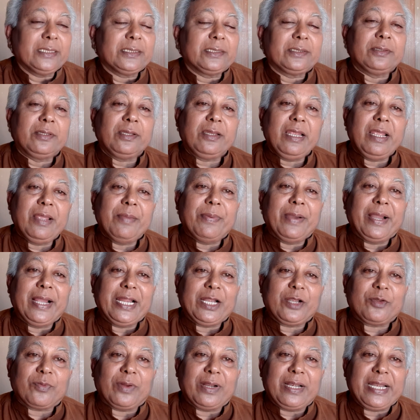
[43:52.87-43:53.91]
3 by
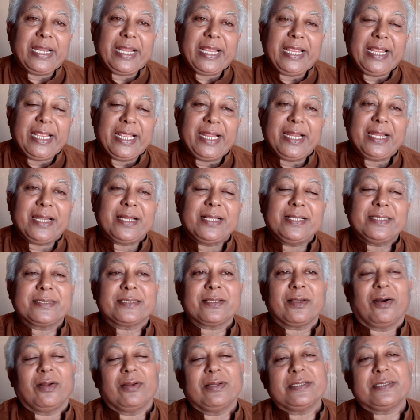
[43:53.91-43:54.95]
28 is
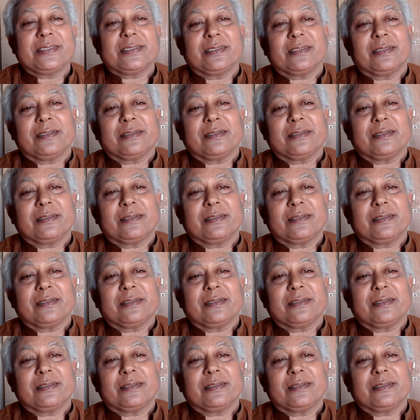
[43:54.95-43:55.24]
the answer.